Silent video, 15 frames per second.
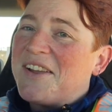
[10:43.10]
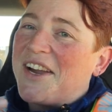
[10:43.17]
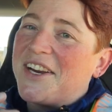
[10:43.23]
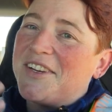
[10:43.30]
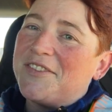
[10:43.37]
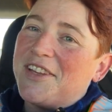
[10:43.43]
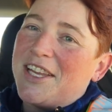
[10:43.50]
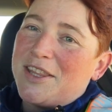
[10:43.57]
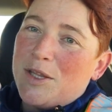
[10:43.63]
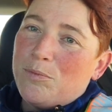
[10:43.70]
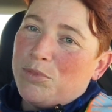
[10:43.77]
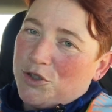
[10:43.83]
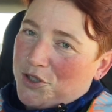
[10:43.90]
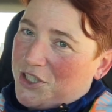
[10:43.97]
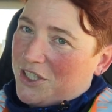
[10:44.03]
kind of like the
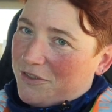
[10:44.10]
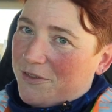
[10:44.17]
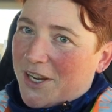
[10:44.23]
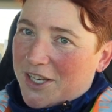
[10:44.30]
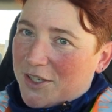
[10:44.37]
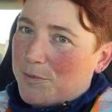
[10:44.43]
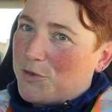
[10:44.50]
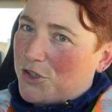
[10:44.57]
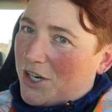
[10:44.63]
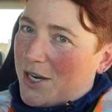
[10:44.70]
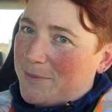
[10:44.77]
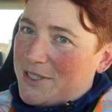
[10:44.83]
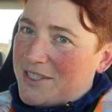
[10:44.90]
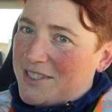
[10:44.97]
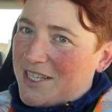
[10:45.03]
bullshit fandom
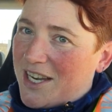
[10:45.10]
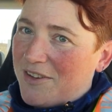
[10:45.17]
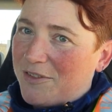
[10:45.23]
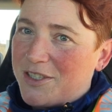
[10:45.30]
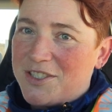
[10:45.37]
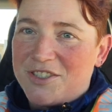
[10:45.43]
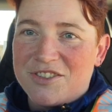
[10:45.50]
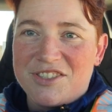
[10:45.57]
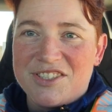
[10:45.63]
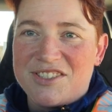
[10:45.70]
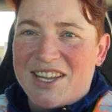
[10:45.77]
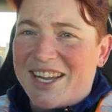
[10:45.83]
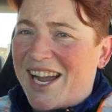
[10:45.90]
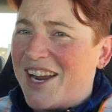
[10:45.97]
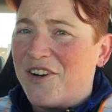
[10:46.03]
drama stuff, because you're
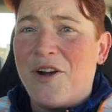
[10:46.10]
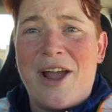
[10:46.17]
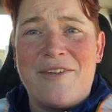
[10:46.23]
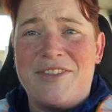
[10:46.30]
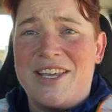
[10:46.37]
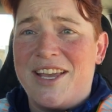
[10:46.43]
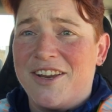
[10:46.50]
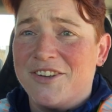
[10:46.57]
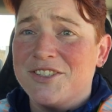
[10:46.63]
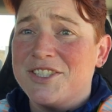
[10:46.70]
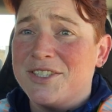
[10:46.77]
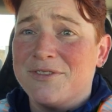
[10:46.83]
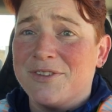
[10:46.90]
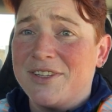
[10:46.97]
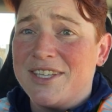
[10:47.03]
just like, I don't have the
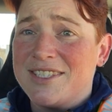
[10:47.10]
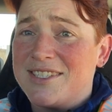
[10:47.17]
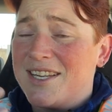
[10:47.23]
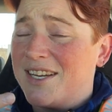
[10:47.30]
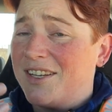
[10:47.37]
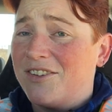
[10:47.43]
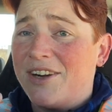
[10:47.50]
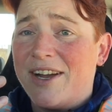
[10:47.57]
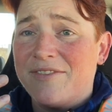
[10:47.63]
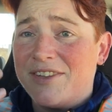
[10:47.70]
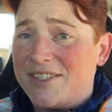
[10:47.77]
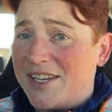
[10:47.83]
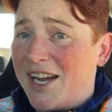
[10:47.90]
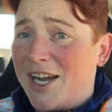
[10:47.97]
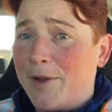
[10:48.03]
energy for this and I don't have
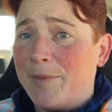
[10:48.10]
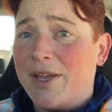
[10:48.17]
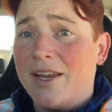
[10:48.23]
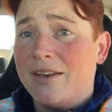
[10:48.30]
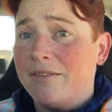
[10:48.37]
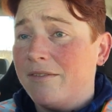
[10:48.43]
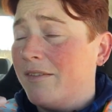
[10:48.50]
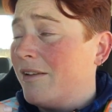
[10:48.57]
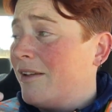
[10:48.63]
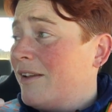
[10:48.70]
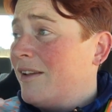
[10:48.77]
the time. And